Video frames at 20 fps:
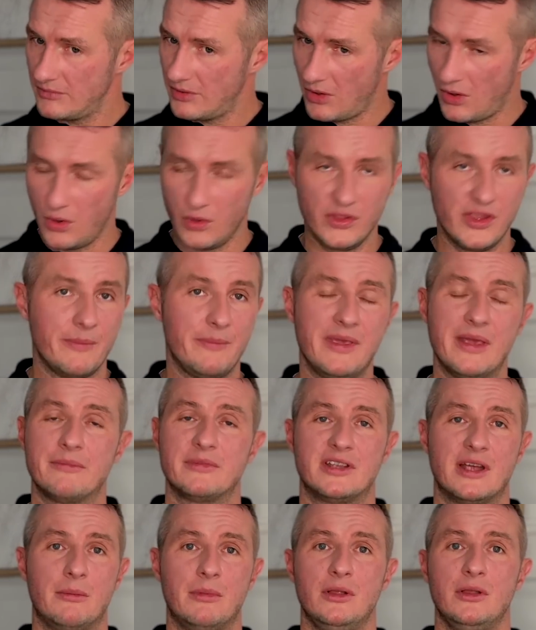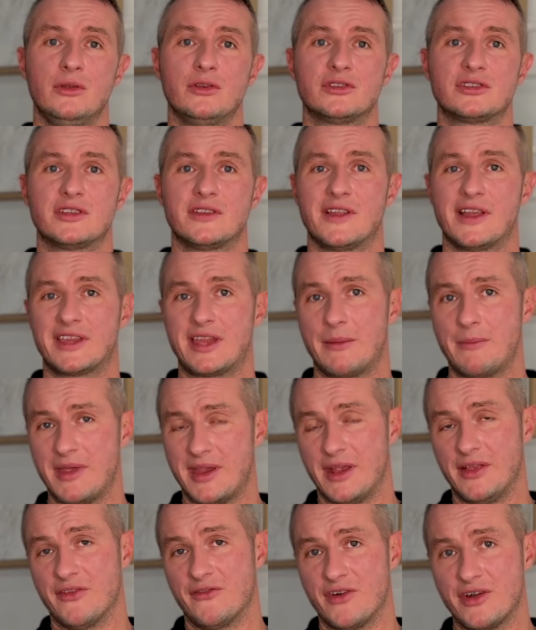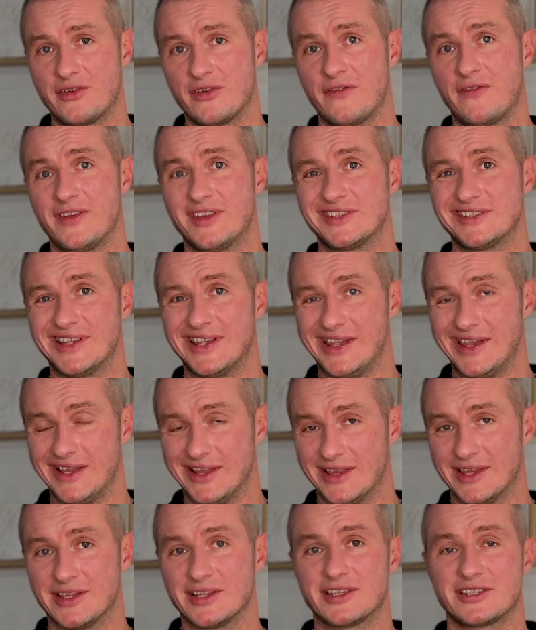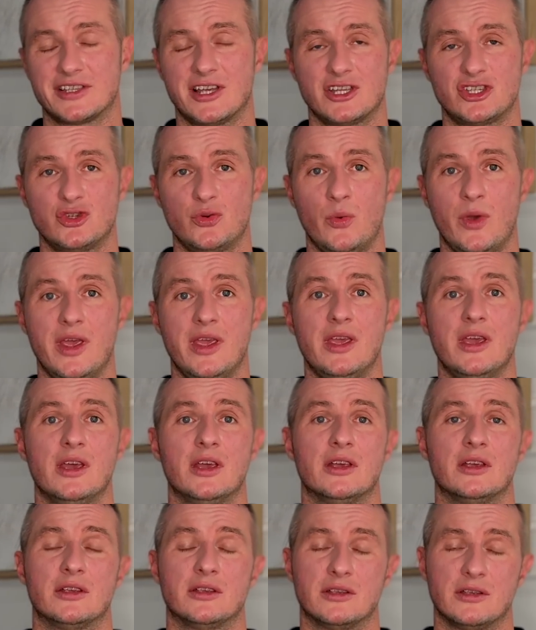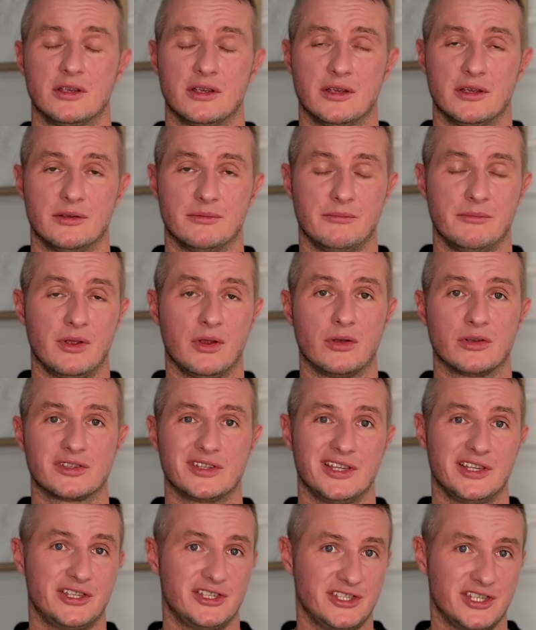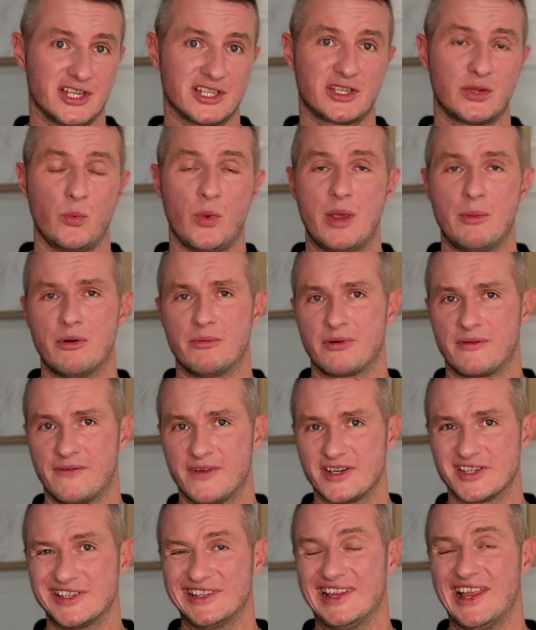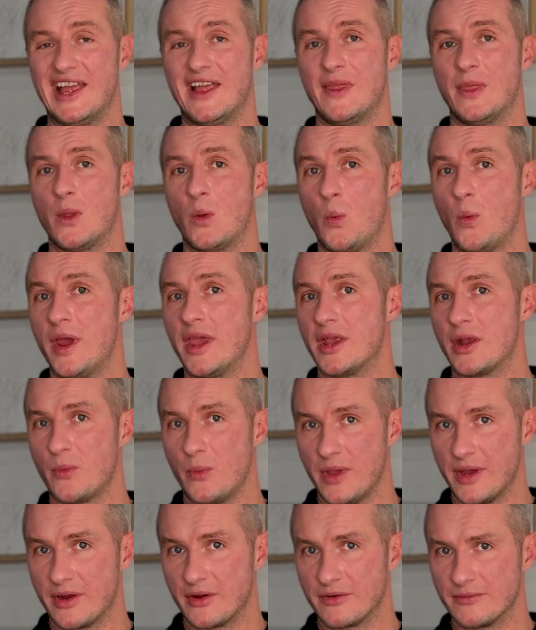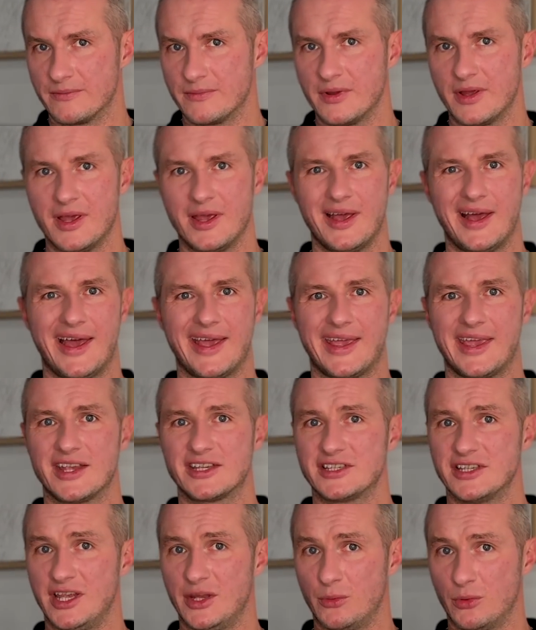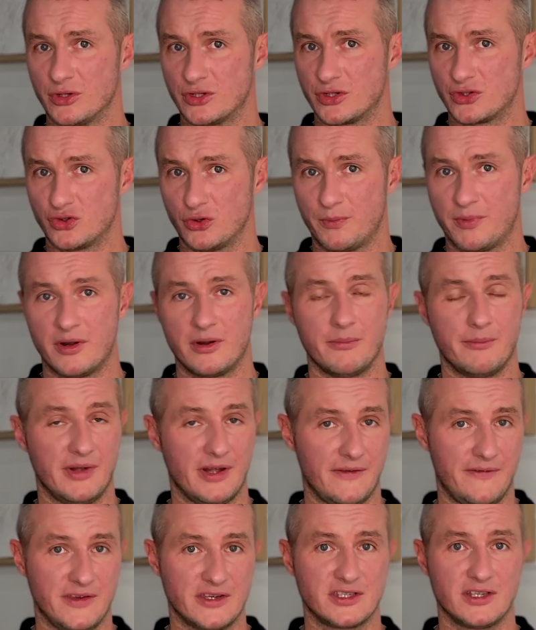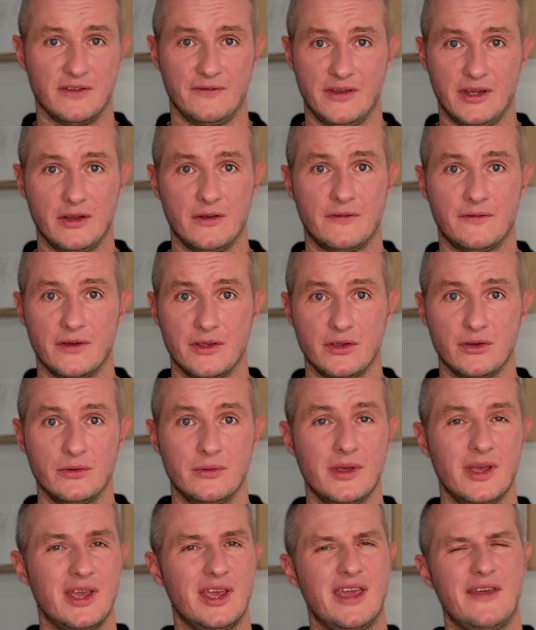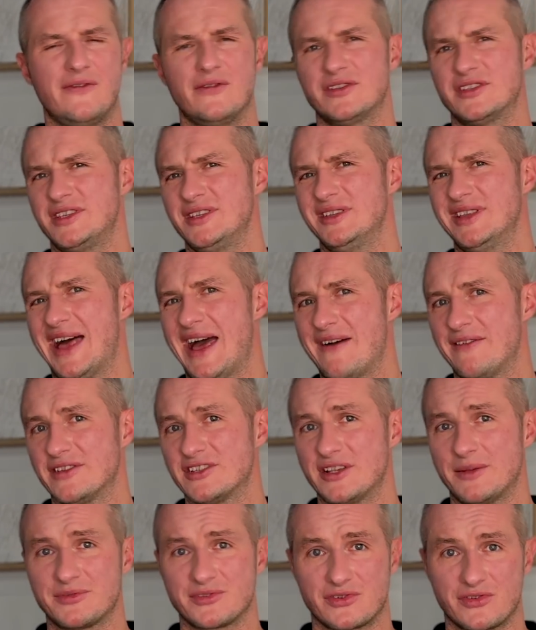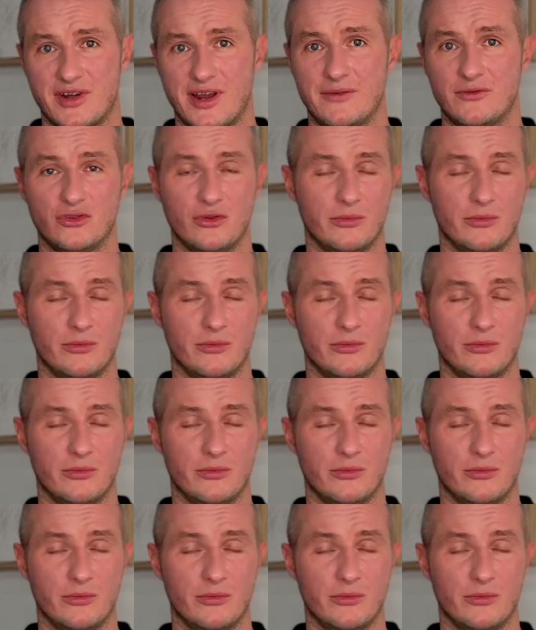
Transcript: all the BMWs that I'm making the retrofits in such way because it's just way more professional and way quicker. I guess it was super beneficial video for you. If you still haven't subscribed